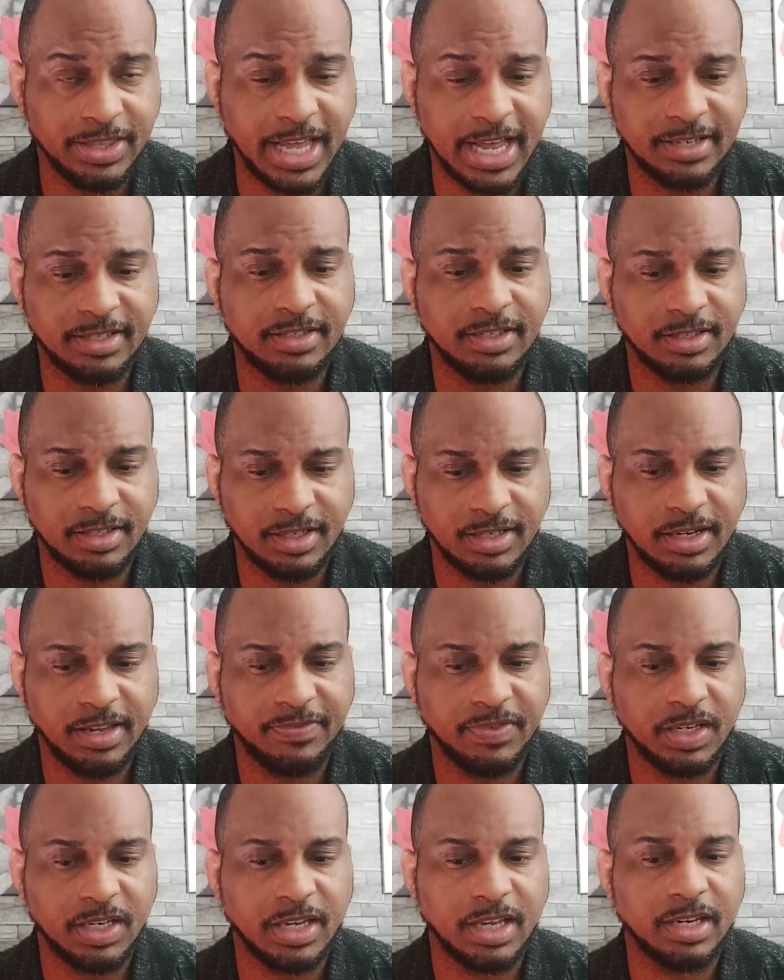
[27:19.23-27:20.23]
That's the
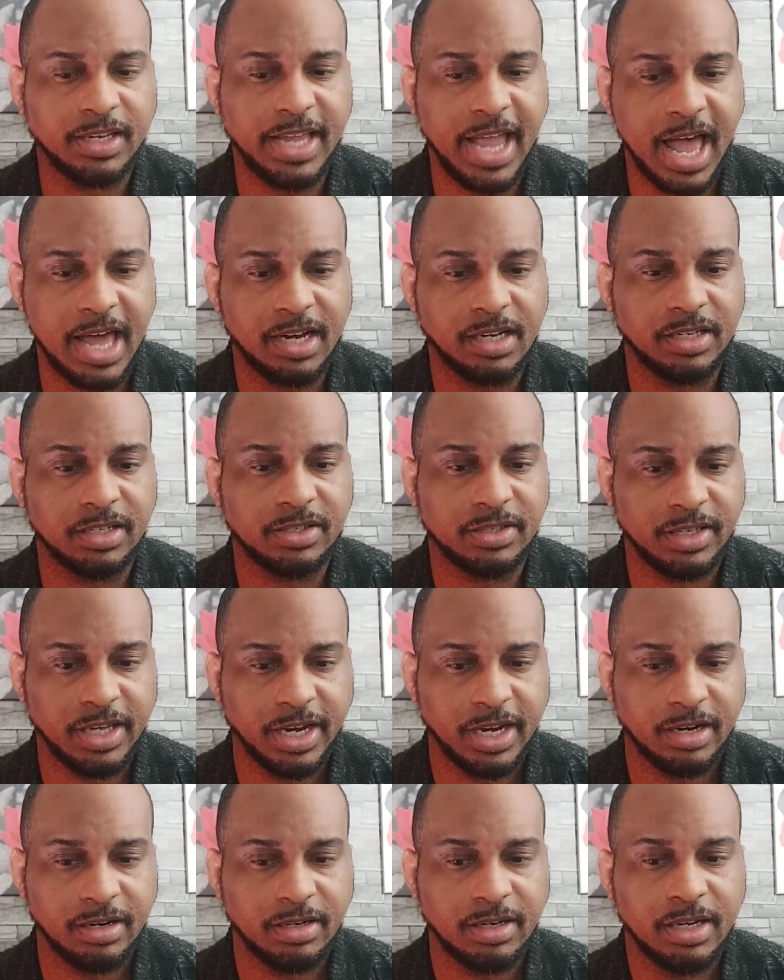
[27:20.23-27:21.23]
significant catalyst
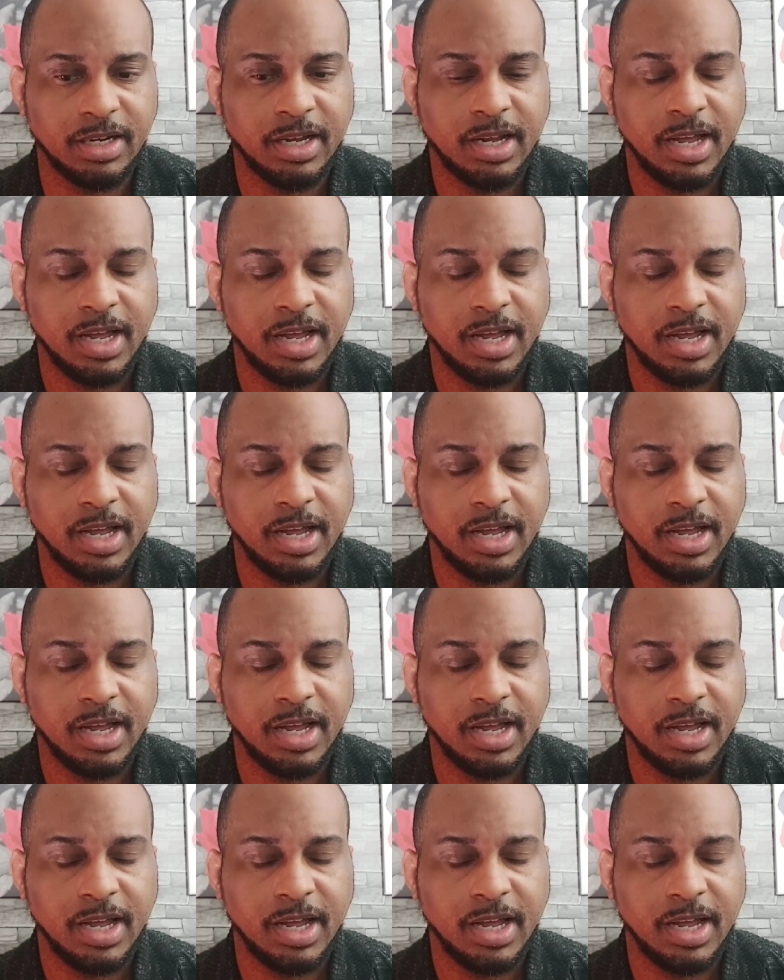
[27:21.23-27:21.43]
there.